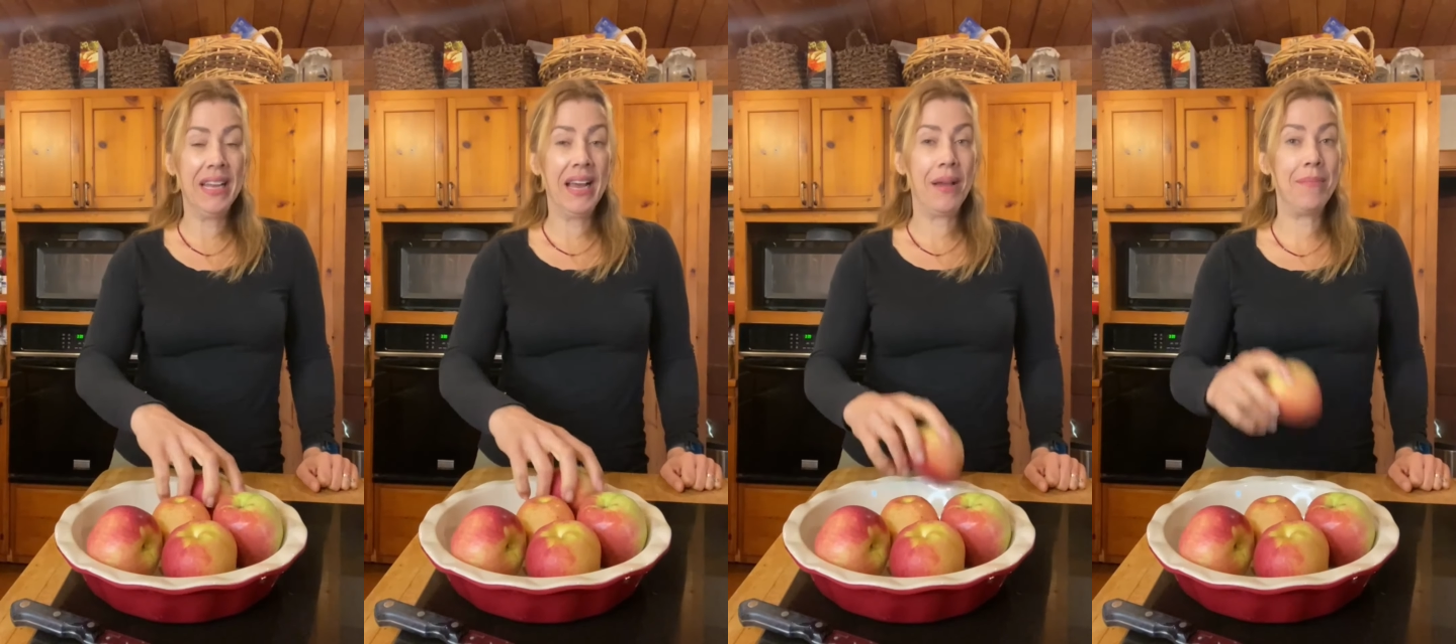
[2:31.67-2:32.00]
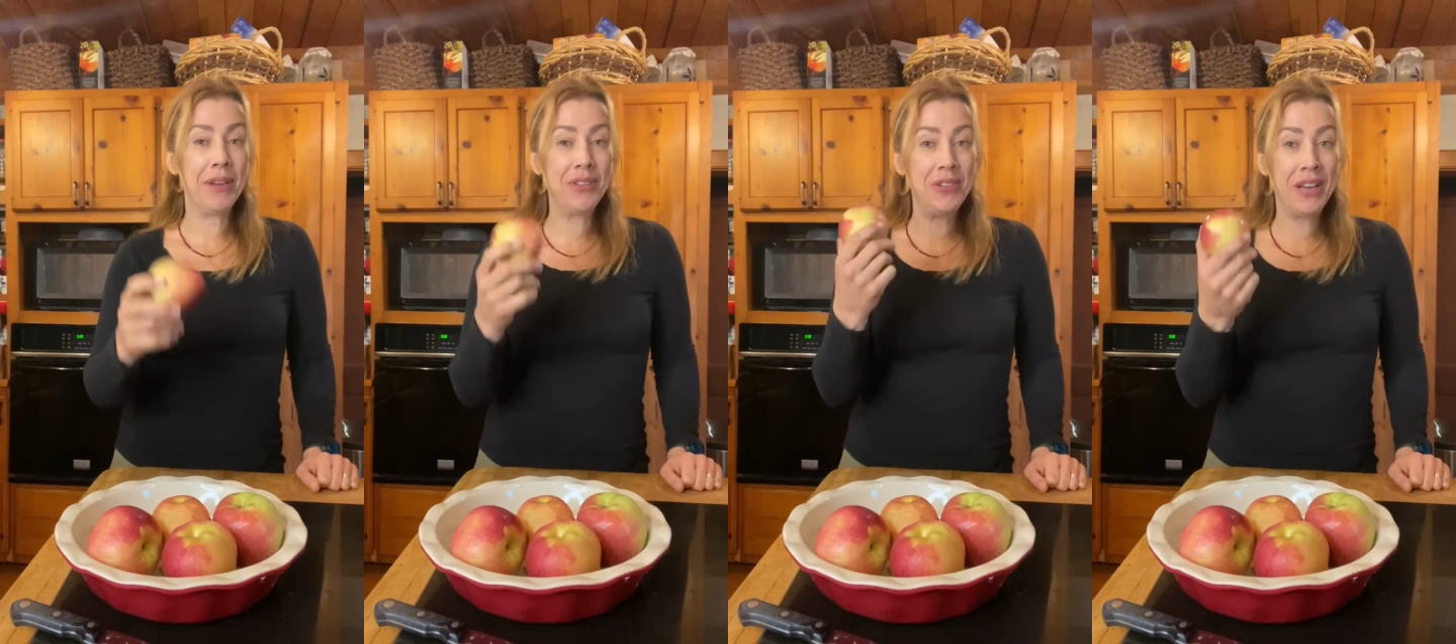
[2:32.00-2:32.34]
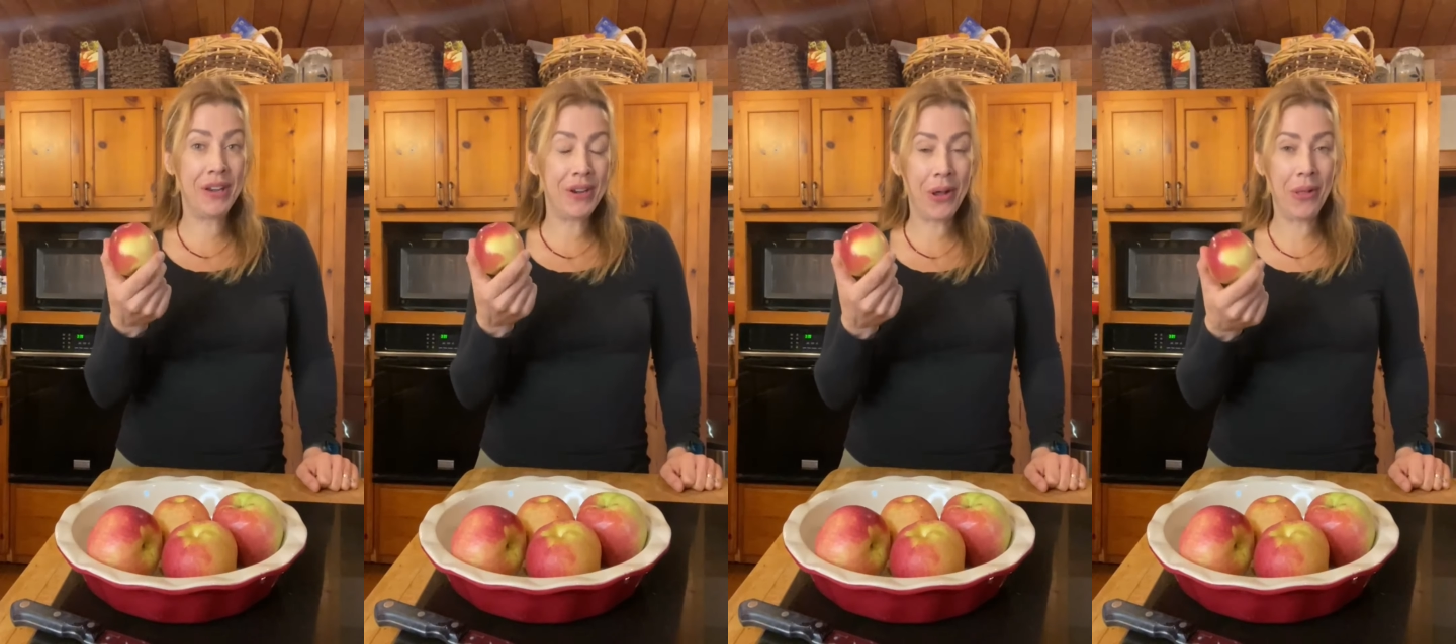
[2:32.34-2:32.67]
I bet you
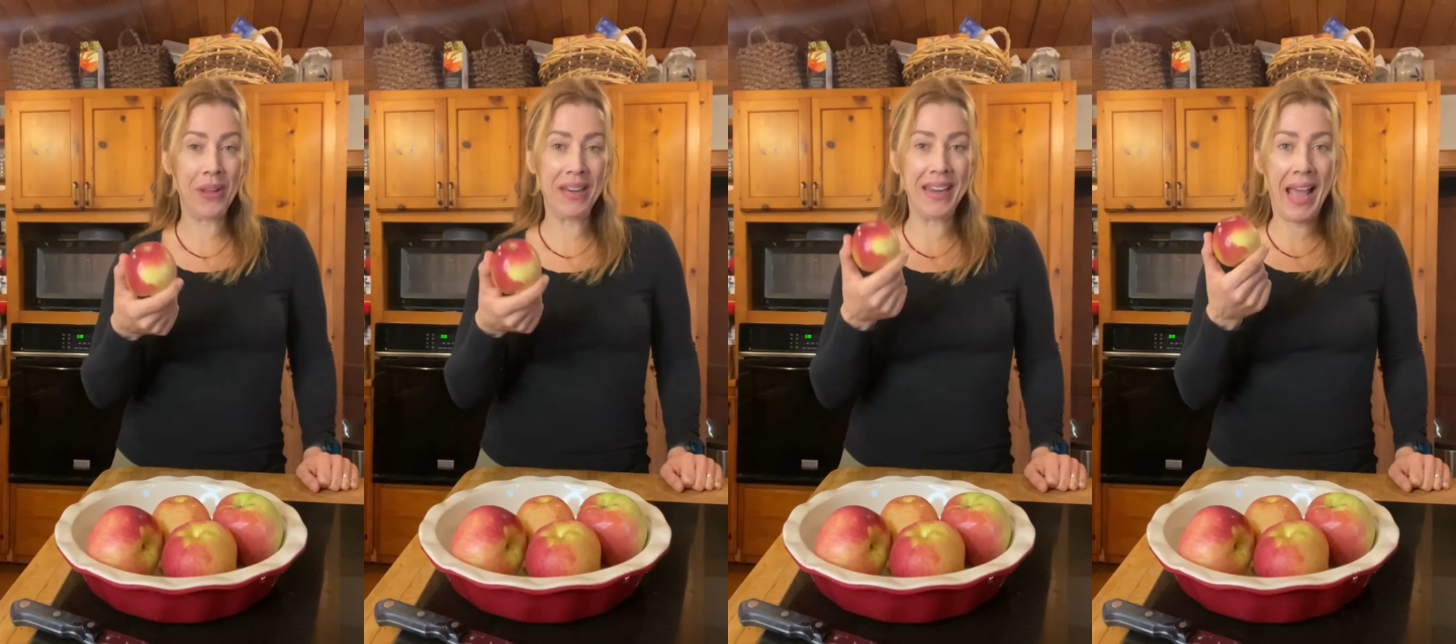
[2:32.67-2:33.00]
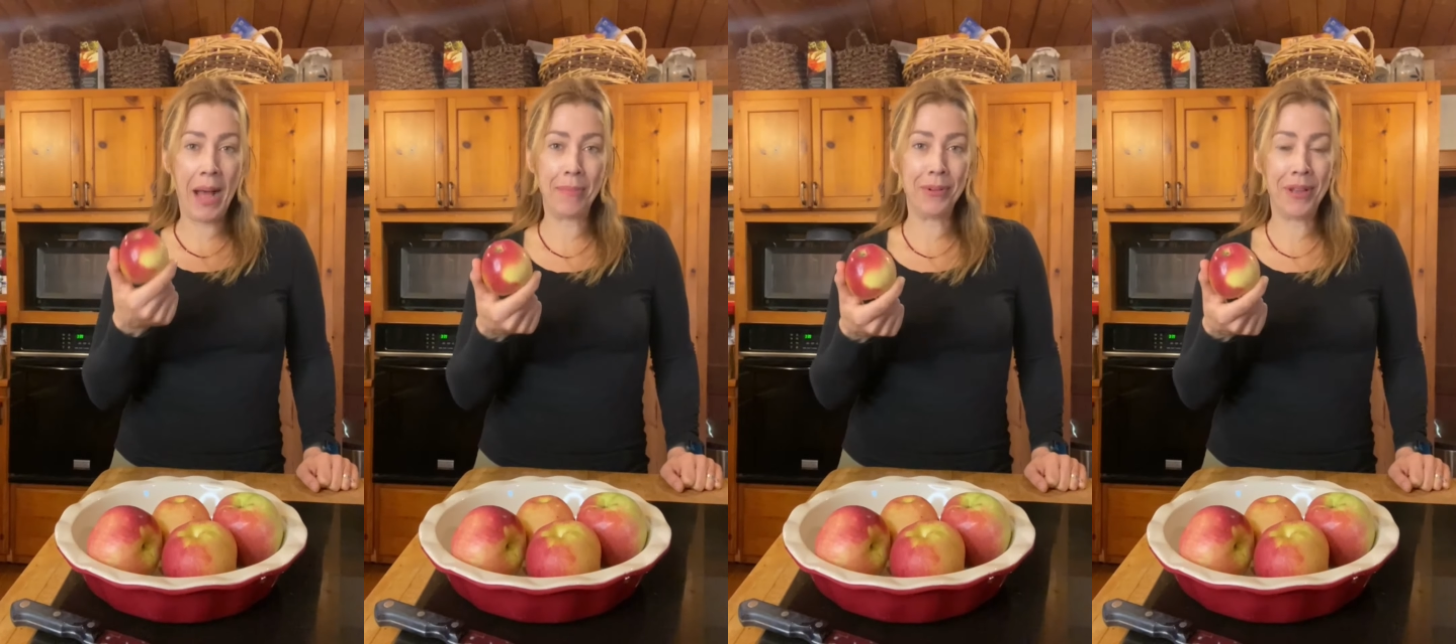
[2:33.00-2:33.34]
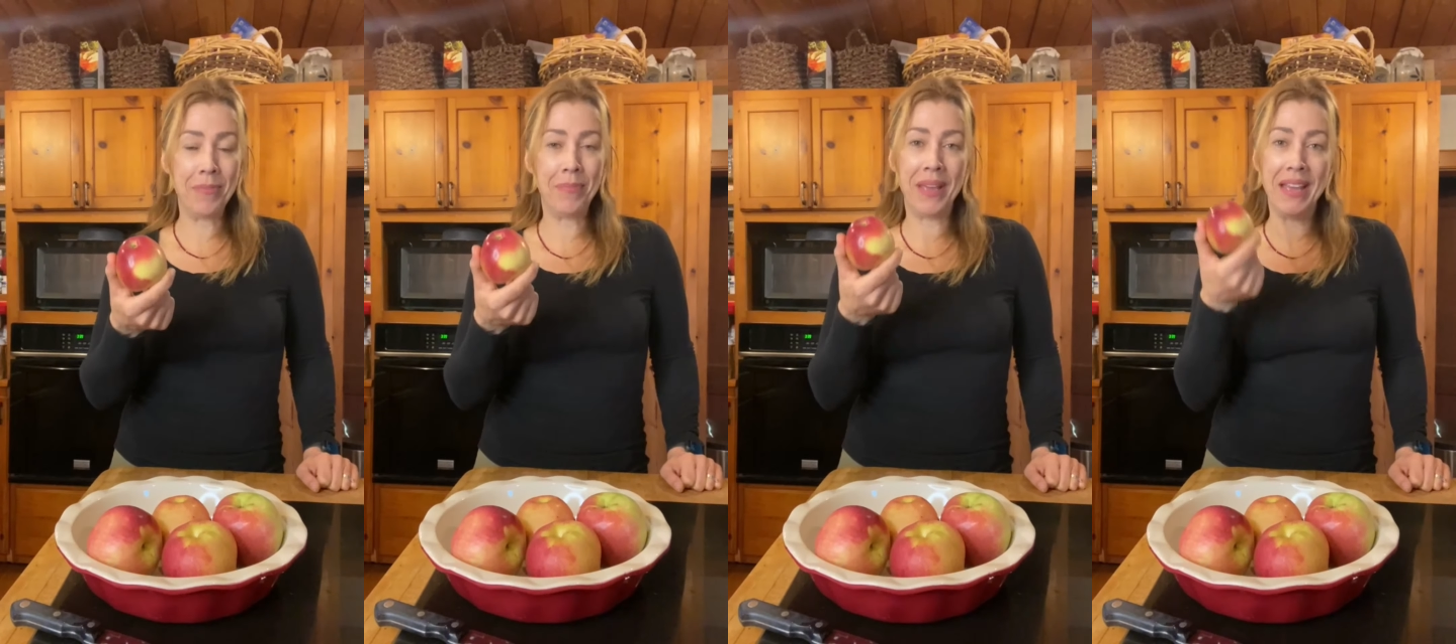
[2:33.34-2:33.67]
didn't know that an apple
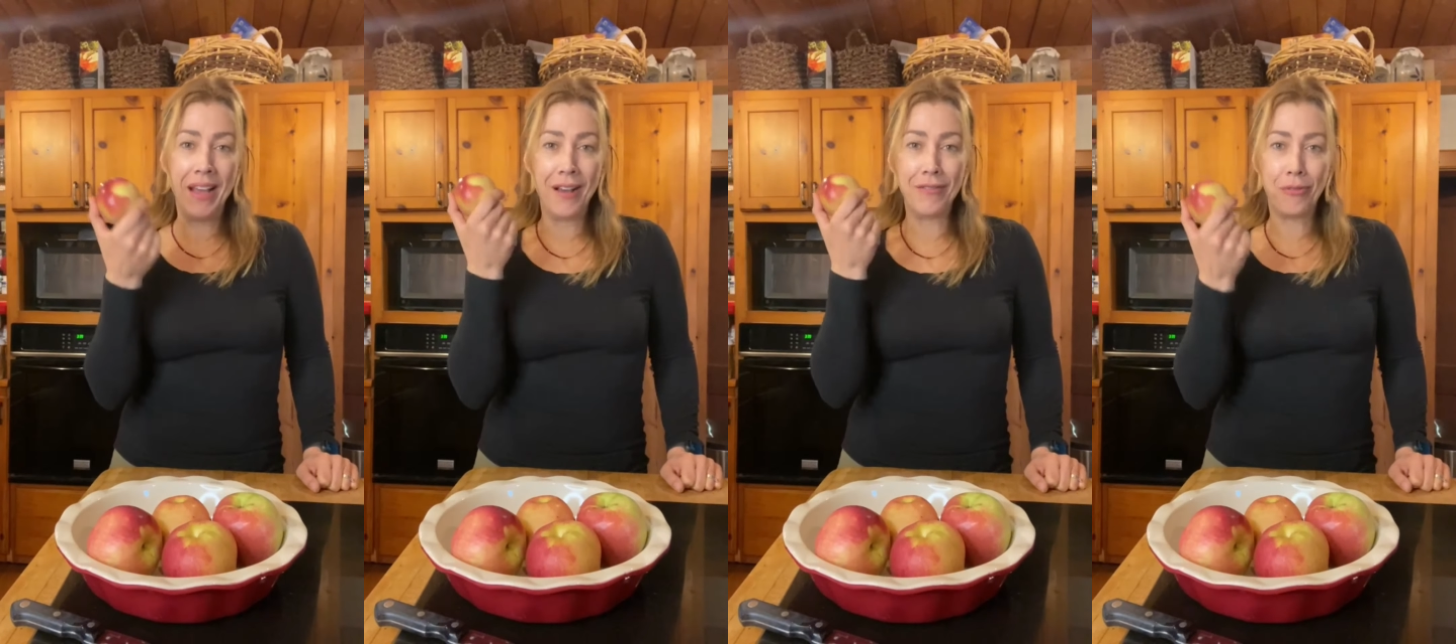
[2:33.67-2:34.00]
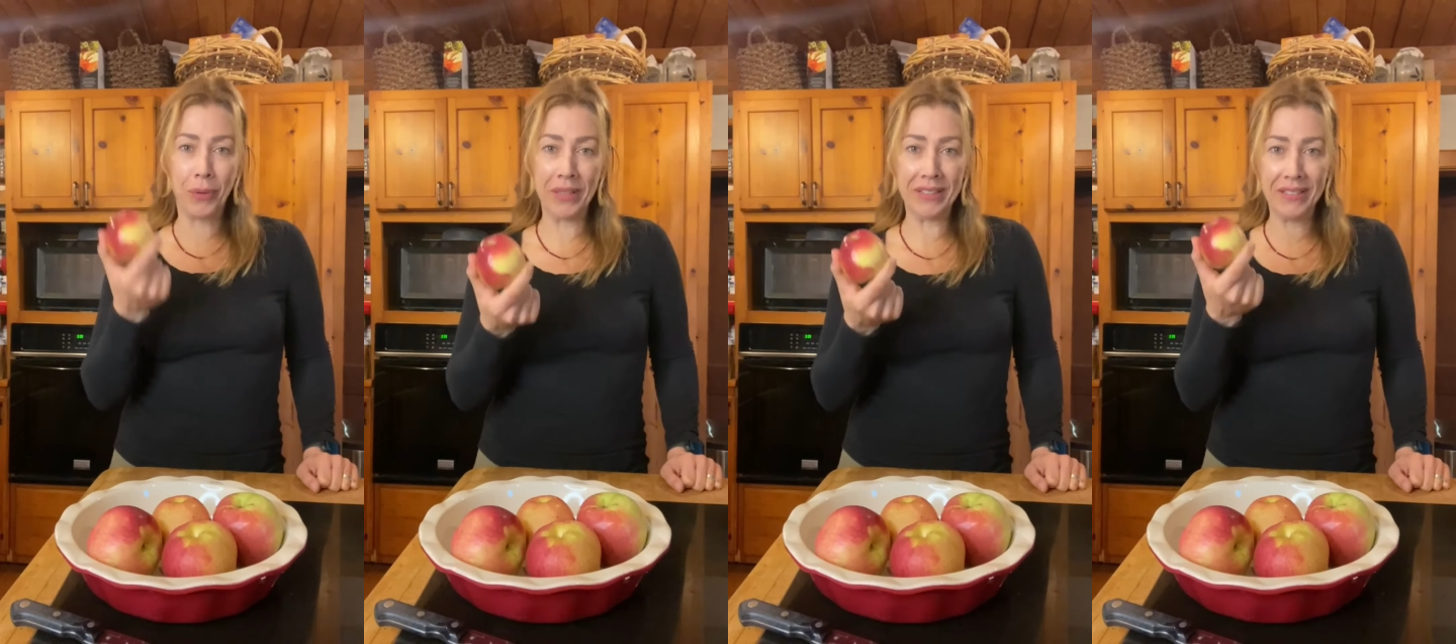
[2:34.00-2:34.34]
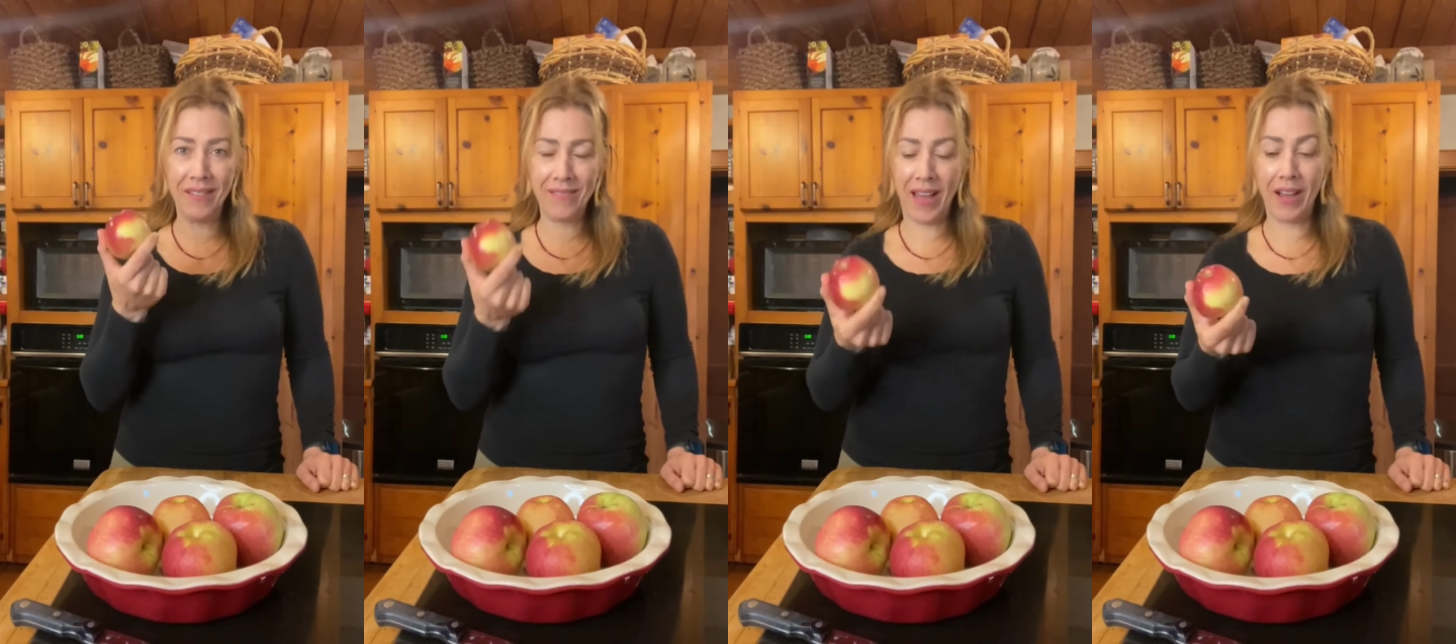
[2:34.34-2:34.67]
can be of real
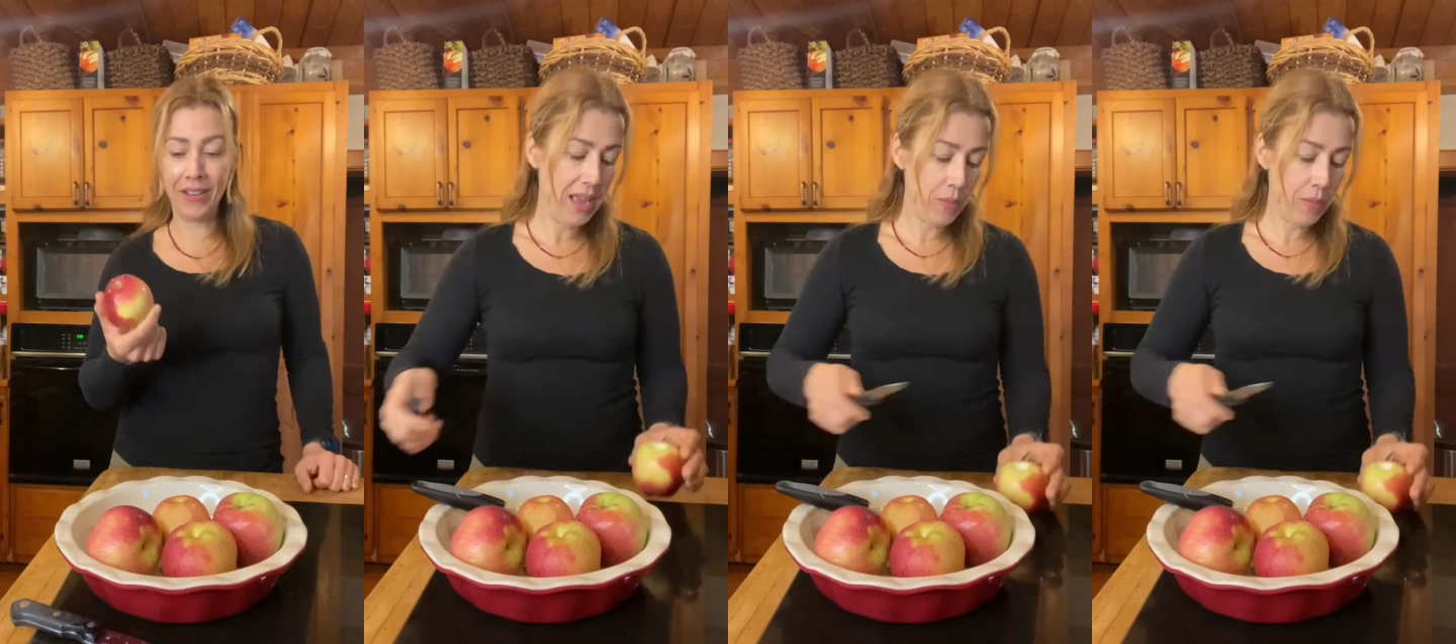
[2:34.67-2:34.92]
value.